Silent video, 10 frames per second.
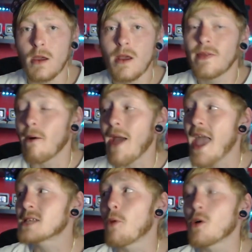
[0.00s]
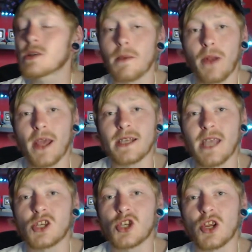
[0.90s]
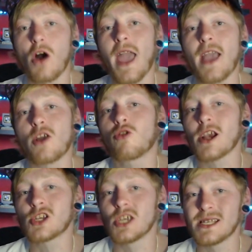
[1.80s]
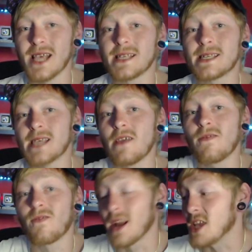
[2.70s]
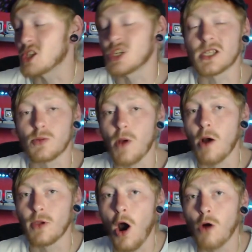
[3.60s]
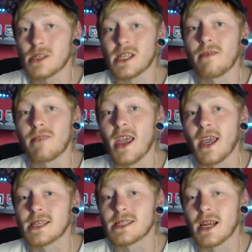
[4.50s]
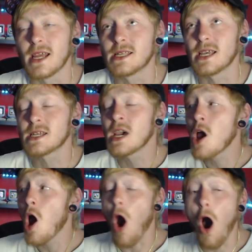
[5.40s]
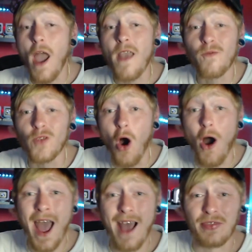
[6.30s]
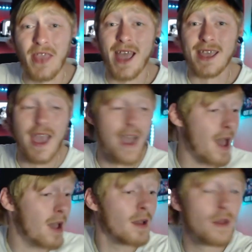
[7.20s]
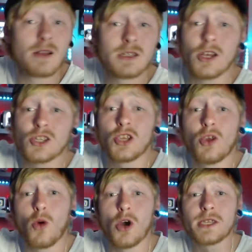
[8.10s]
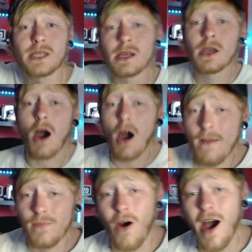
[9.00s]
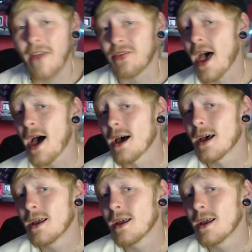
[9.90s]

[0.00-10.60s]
Now, Xbox and PlayStation are getting crashes and save glitches as well, where your whole save data gets deleted. I've not had that yet. Touching the wood. I've not had that.